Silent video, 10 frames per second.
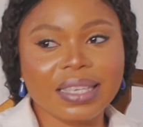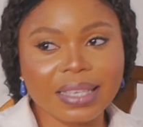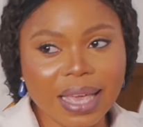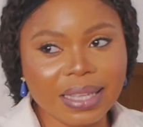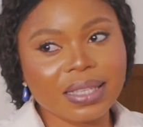
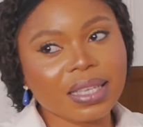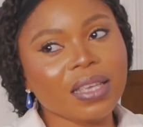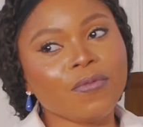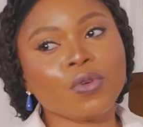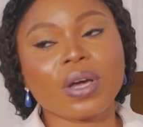Yes,
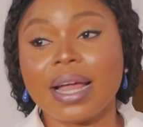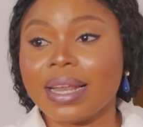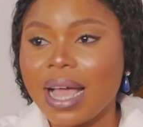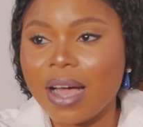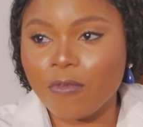if you
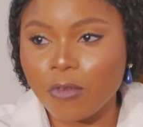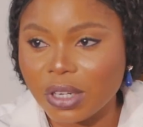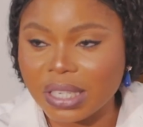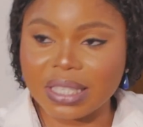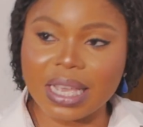can
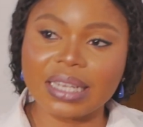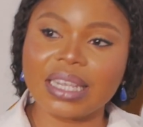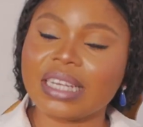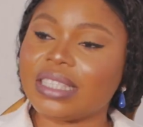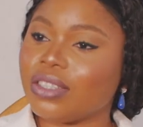afford it and
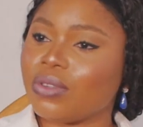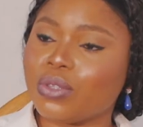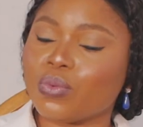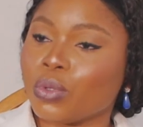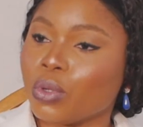the exchange rate will